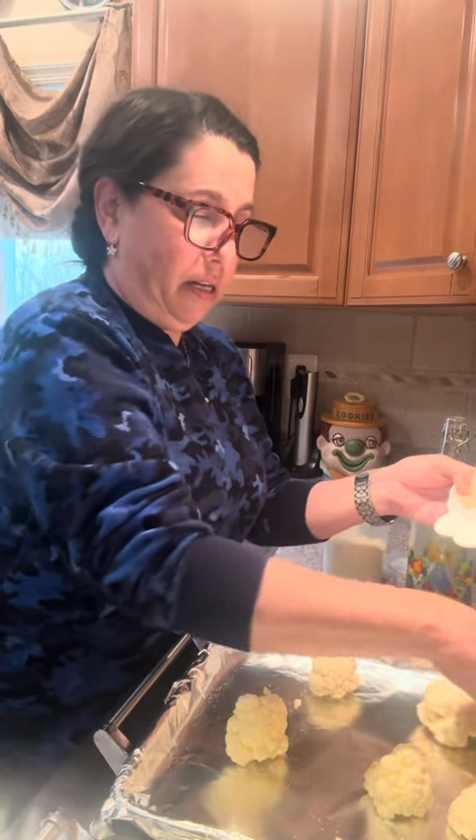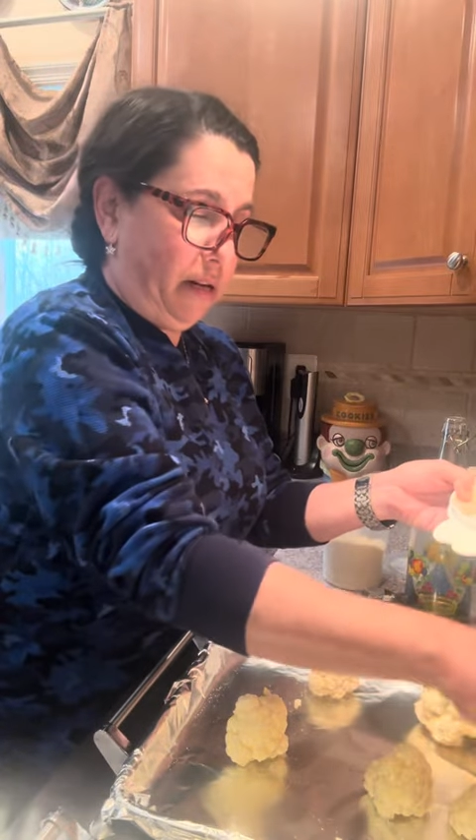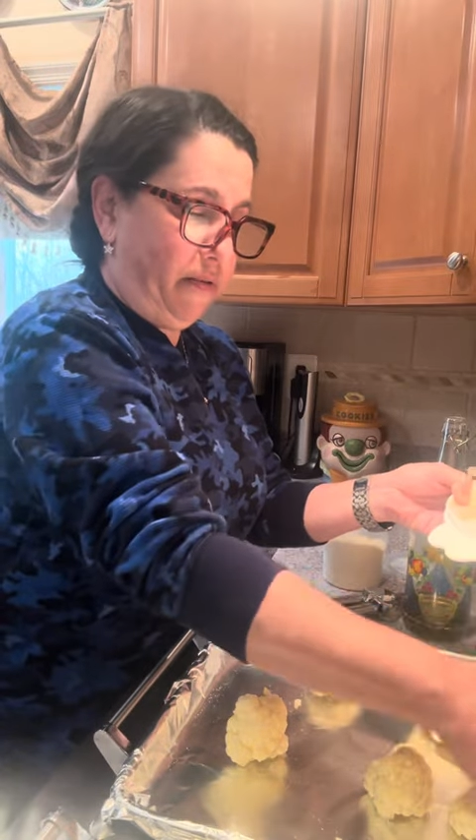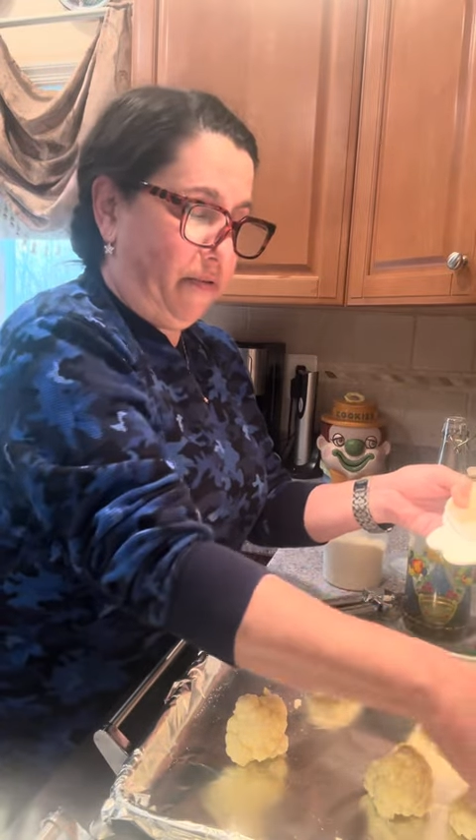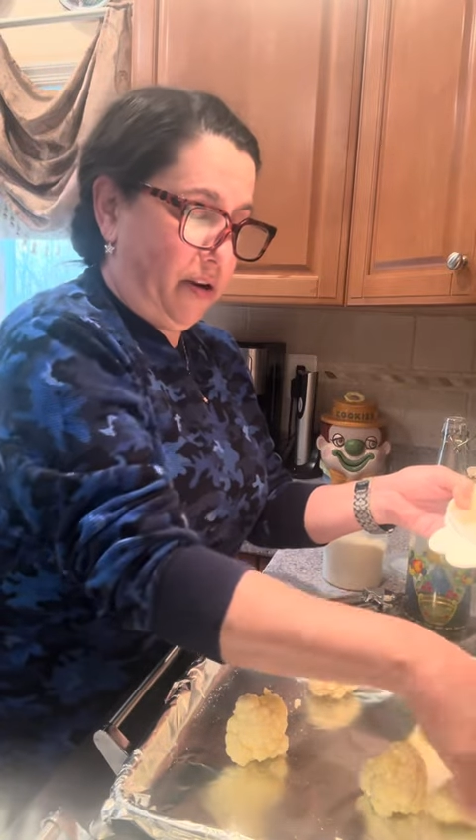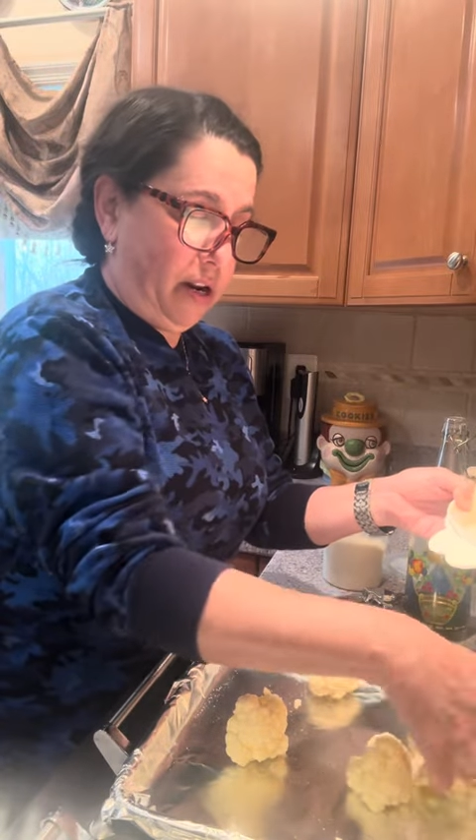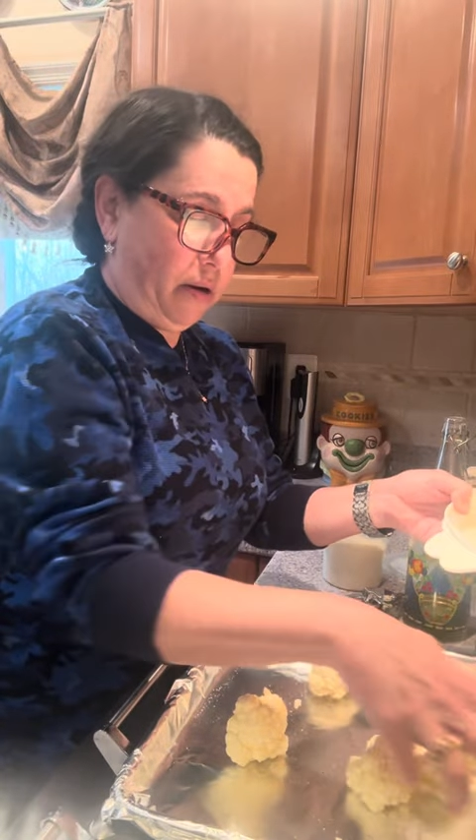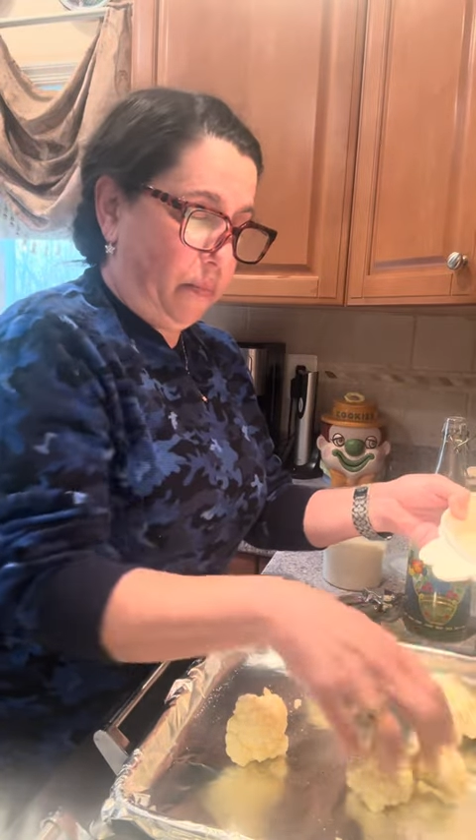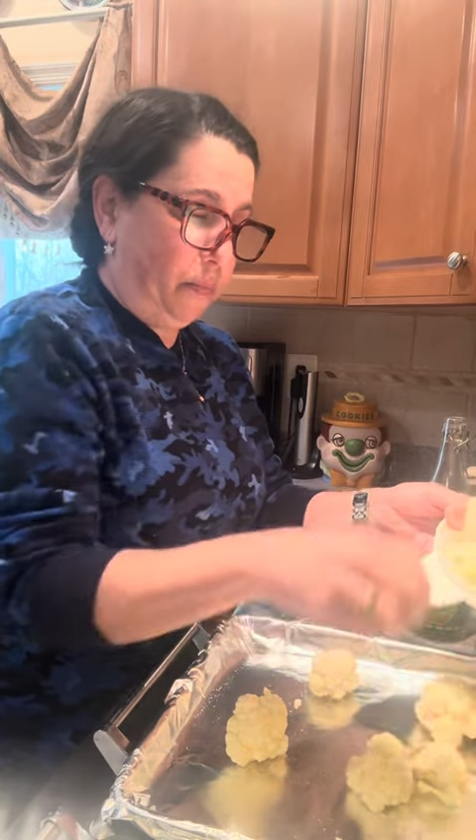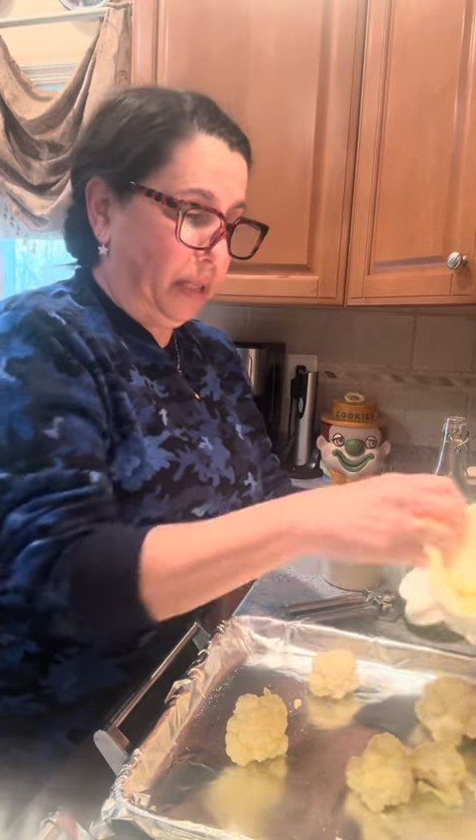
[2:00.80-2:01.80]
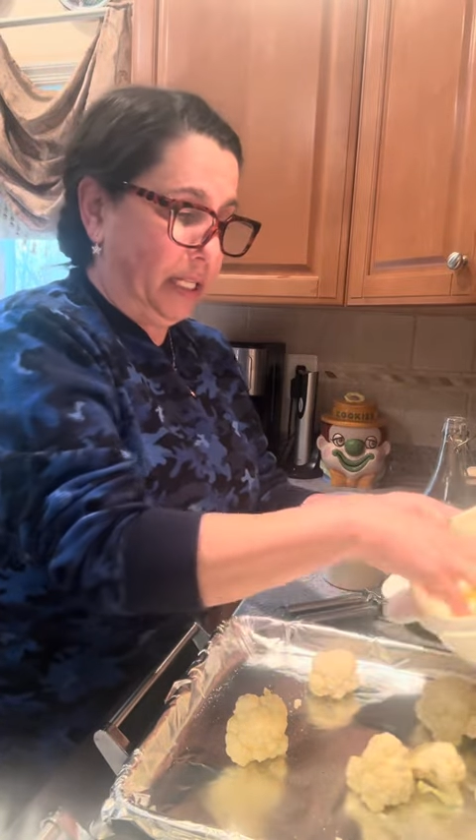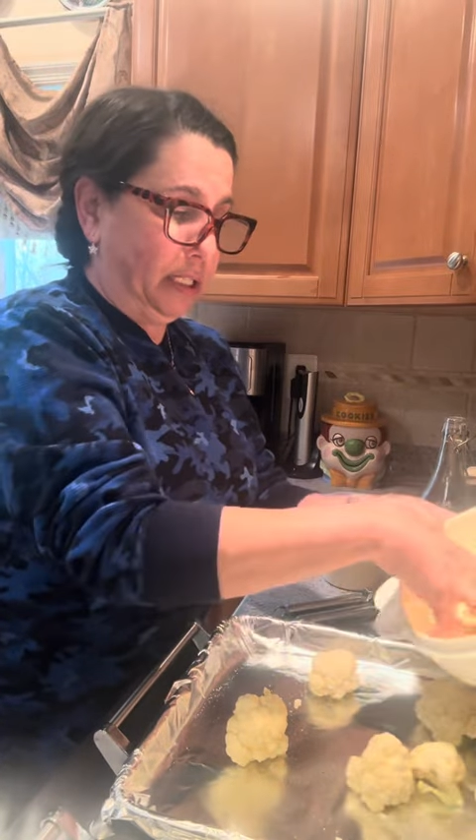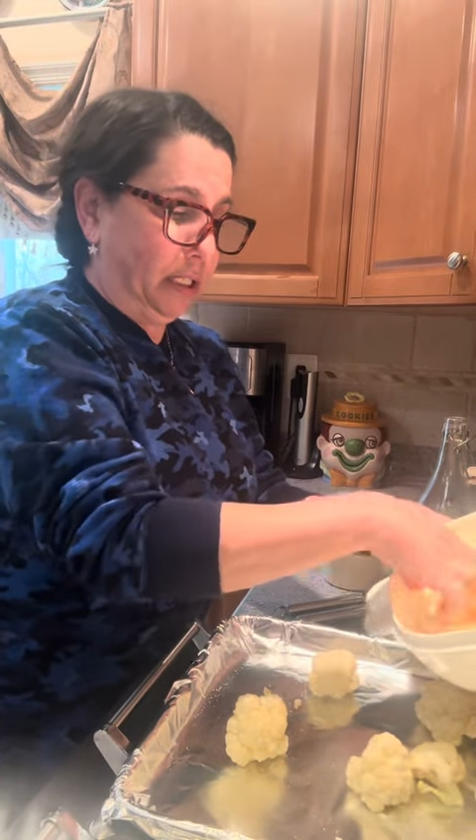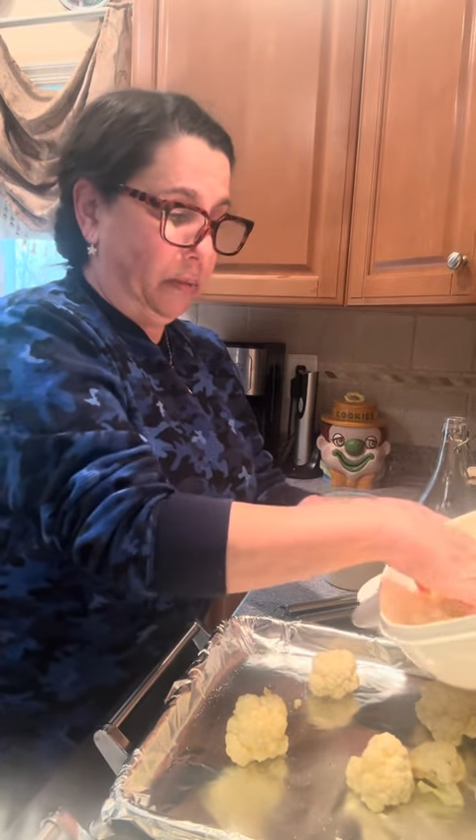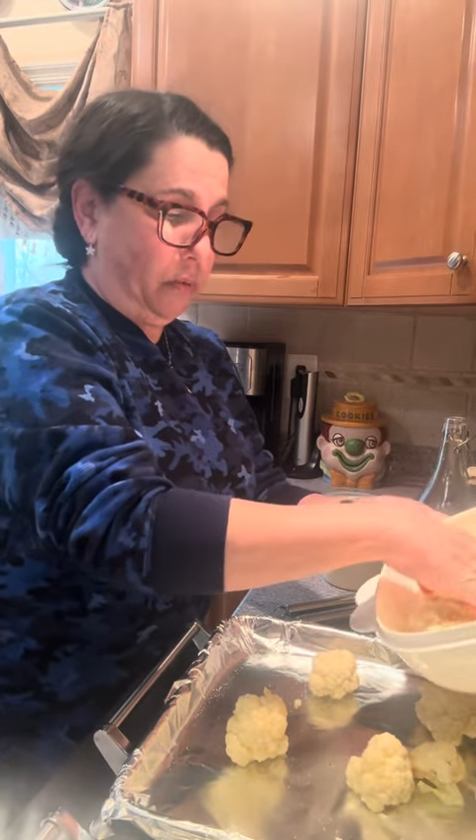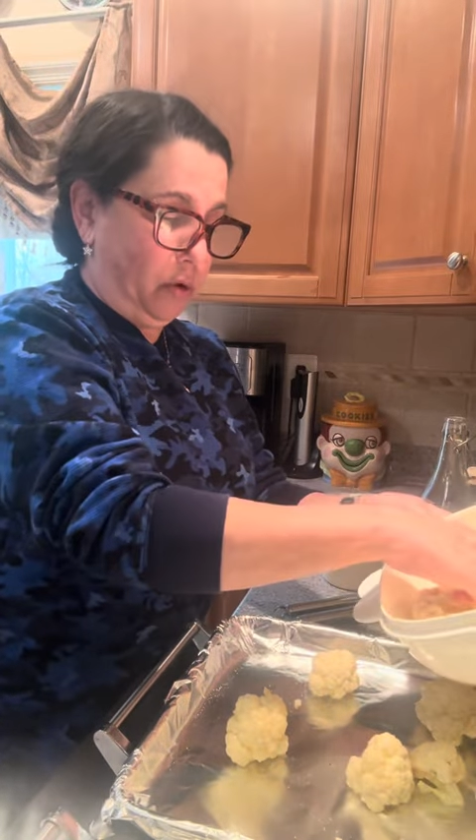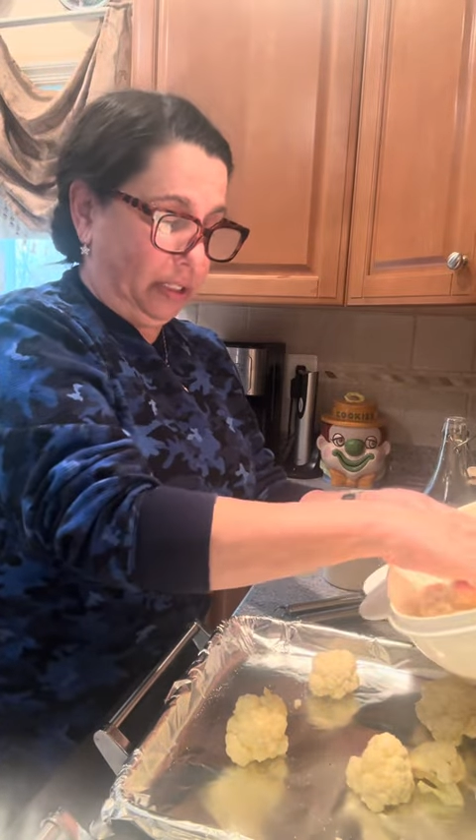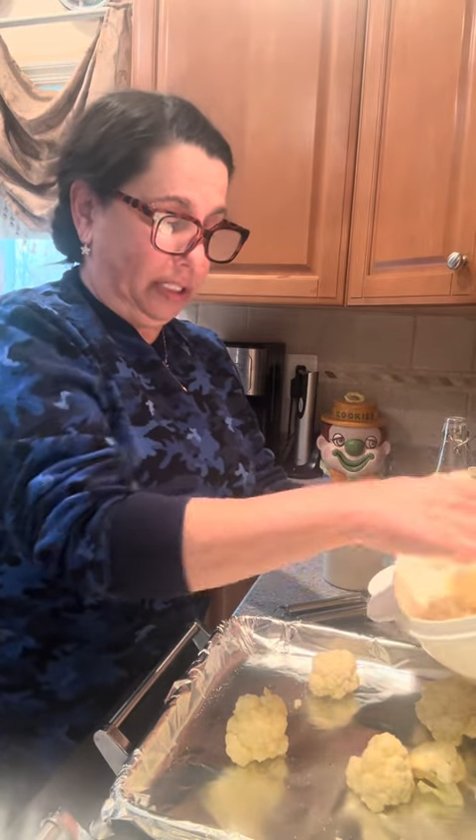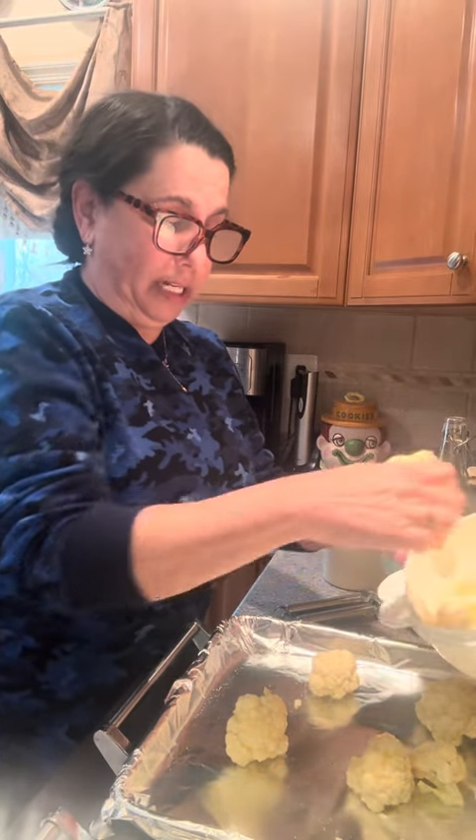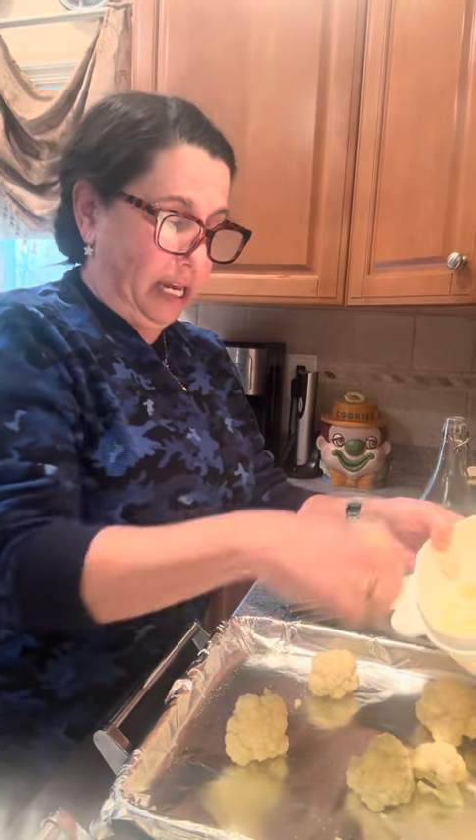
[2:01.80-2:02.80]
And for now, I'm placing them all
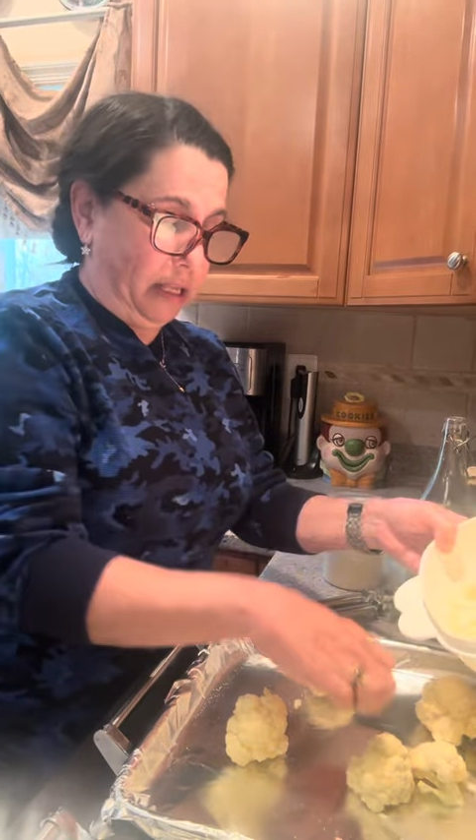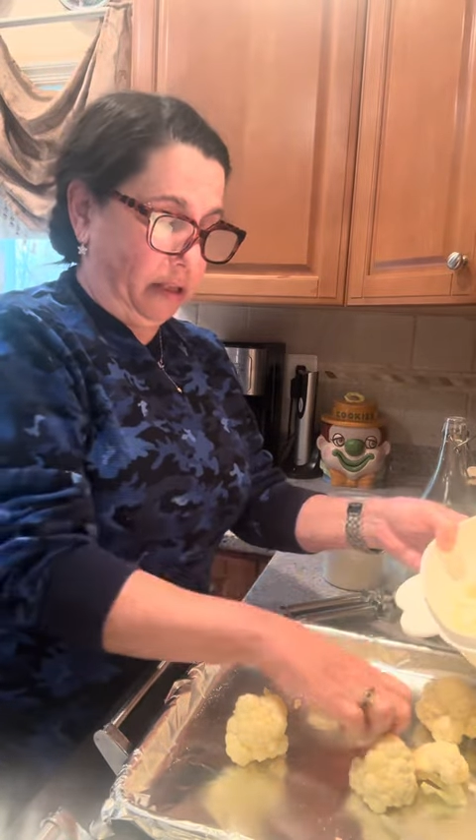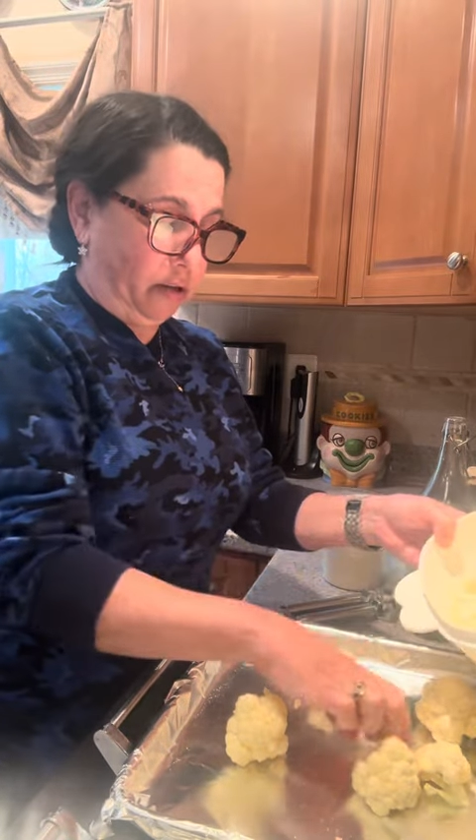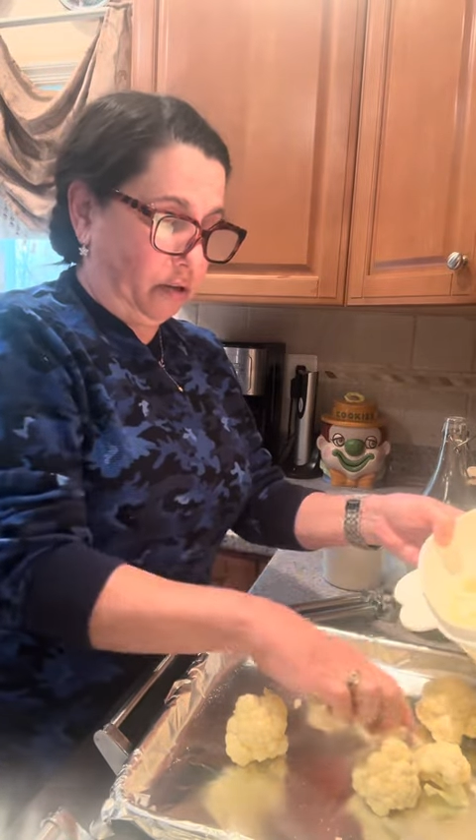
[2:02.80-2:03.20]
together.